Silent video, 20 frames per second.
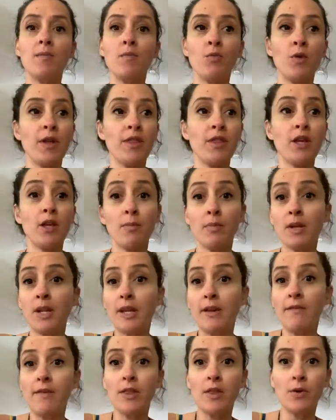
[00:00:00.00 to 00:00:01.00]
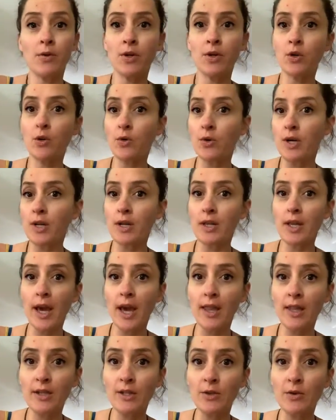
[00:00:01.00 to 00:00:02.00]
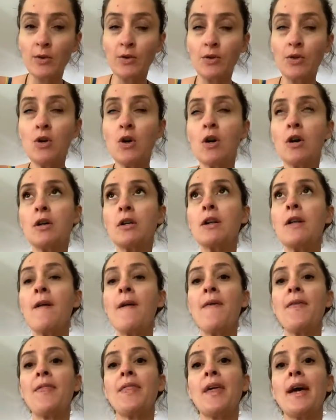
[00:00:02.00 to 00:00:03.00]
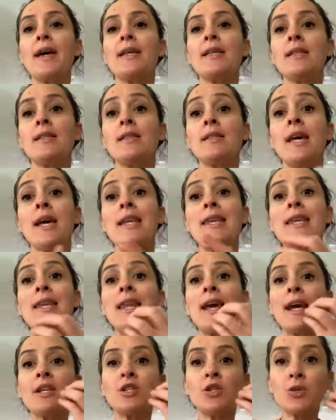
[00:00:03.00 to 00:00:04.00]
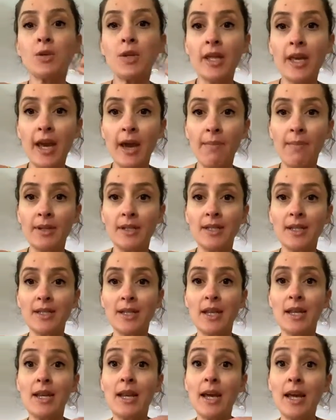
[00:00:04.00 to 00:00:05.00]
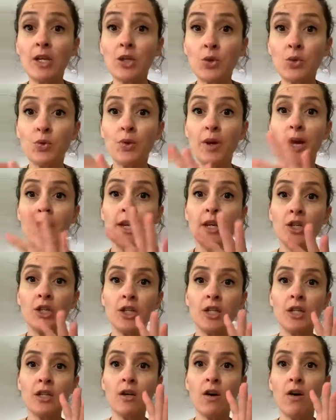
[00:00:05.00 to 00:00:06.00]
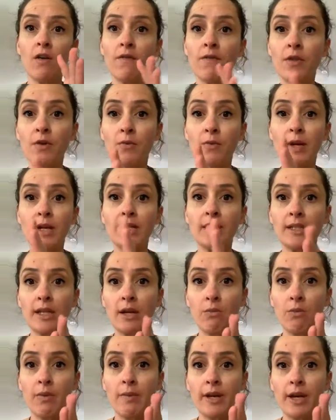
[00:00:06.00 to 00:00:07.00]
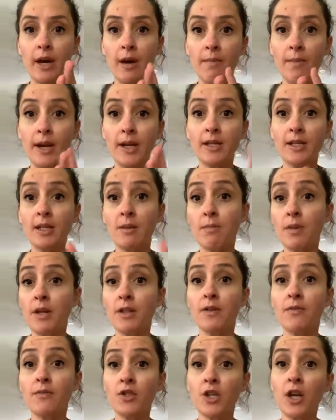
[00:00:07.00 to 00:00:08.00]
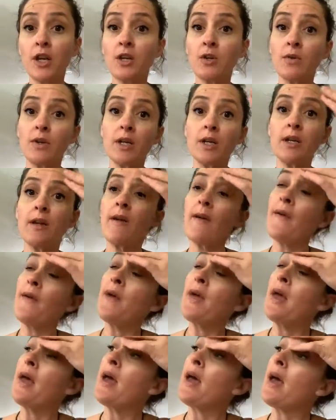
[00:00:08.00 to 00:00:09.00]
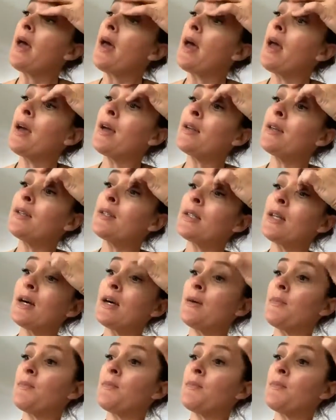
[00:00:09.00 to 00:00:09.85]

whether you believe in the Gregorian calendar or not, that naturally happens. There's a natural energy of the reset when we come back to the month of January. And